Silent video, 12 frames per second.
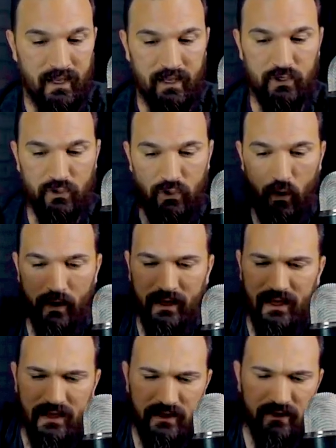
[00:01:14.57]
And you're
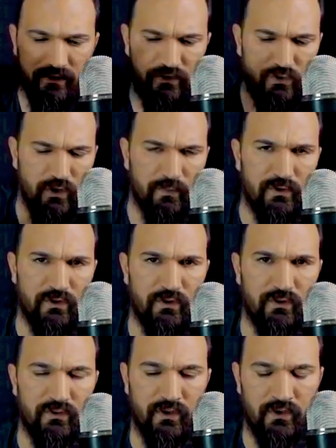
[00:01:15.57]
going into the
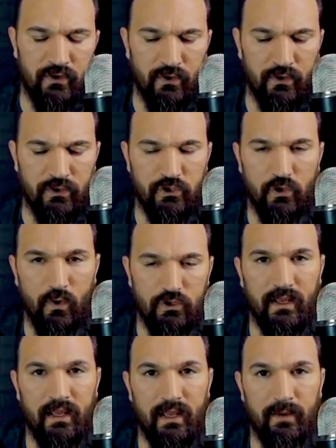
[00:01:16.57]
scriptures and you're
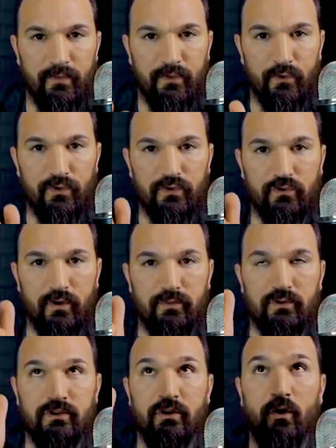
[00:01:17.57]
enjoying Him through the
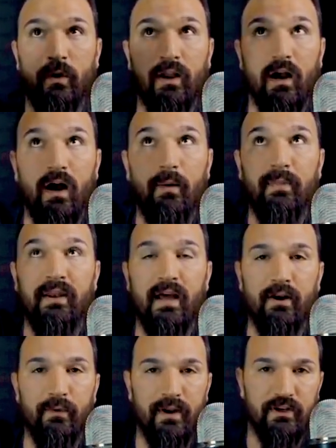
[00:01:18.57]
scriptures and going up in
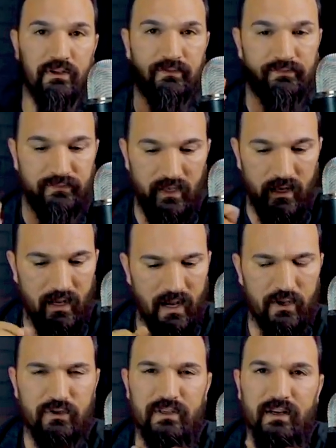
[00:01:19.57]
adoration.
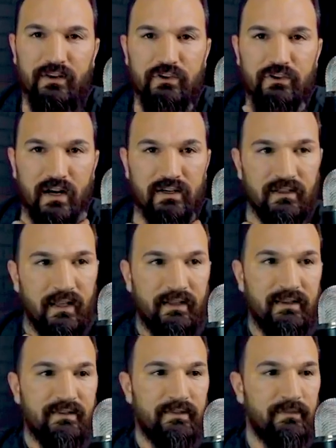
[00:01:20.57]
I use an illustration
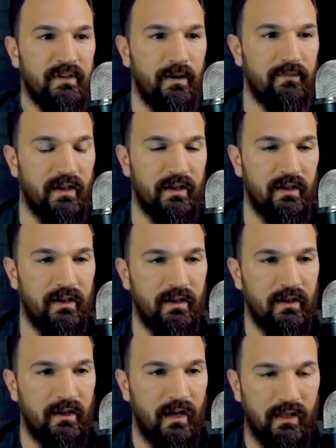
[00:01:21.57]
like this sometimes. I,
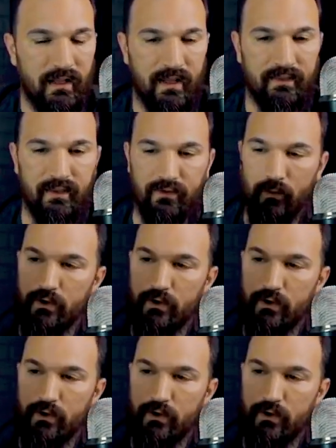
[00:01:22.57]
I like this.